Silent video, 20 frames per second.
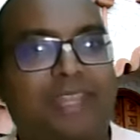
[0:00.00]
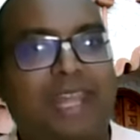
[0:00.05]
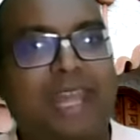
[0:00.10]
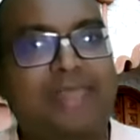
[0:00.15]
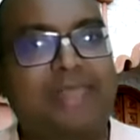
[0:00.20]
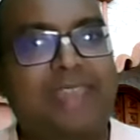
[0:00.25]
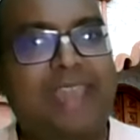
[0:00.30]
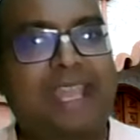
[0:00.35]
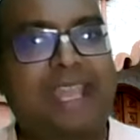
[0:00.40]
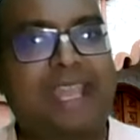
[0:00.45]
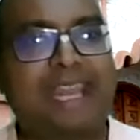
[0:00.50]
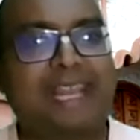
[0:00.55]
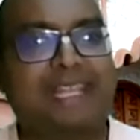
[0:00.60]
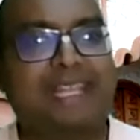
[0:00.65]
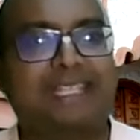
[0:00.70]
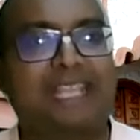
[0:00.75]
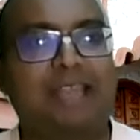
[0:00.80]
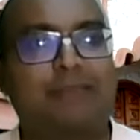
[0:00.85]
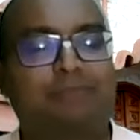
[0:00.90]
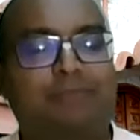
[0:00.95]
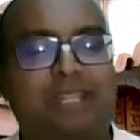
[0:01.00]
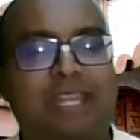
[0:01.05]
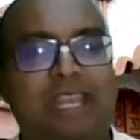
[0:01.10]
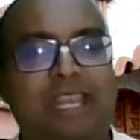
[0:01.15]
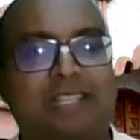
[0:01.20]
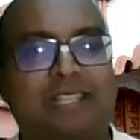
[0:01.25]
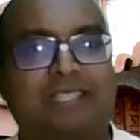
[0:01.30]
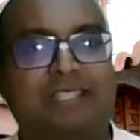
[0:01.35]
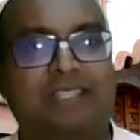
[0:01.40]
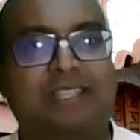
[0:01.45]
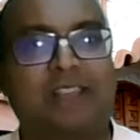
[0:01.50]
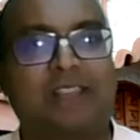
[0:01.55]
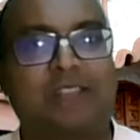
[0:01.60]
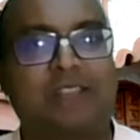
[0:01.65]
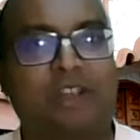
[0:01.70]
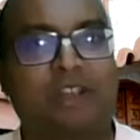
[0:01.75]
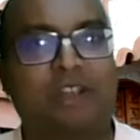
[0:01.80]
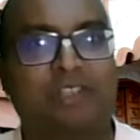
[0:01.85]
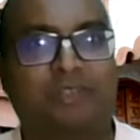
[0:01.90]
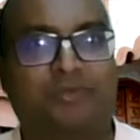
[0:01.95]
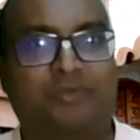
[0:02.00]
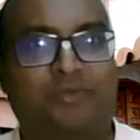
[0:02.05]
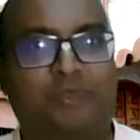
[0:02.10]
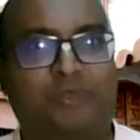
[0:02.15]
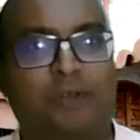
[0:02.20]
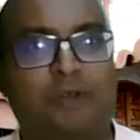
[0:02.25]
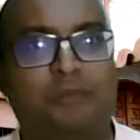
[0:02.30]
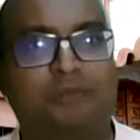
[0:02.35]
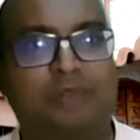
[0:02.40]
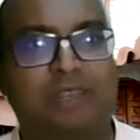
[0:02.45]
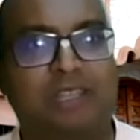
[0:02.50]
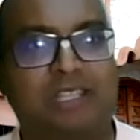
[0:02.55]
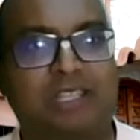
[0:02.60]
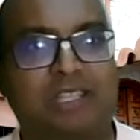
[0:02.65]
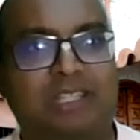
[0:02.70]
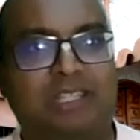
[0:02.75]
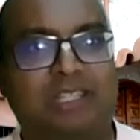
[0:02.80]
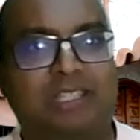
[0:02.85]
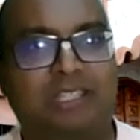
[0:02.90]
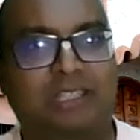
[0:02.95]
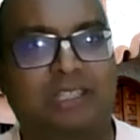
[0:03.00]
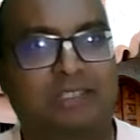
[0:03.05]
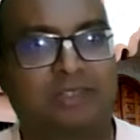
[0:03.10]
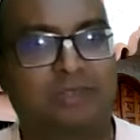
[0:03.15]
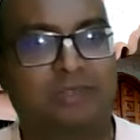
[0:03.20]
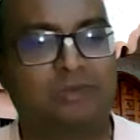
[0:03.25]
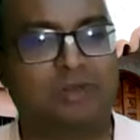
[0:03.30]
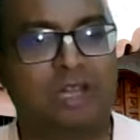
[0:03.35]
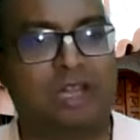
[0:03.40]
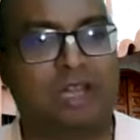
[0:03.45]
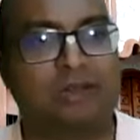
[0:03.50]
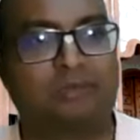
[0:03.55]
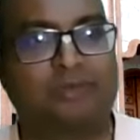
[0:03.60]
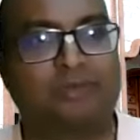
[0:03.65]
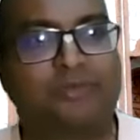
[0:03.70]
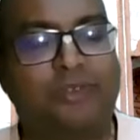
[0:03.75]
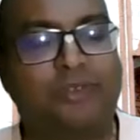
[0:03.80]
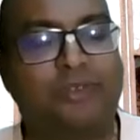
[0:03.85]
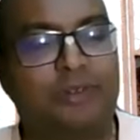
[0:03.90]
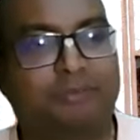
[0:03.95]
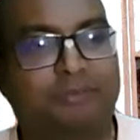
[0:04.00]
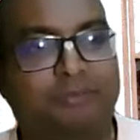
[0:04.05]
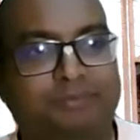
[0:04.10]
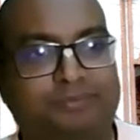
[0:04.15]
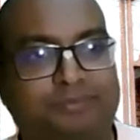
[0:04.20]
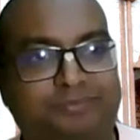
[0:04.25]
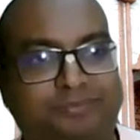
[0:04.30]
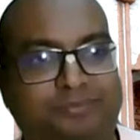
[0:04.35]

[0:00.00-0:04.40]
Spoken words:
Then they can accept, yes, the Lord's form is a two-armed form.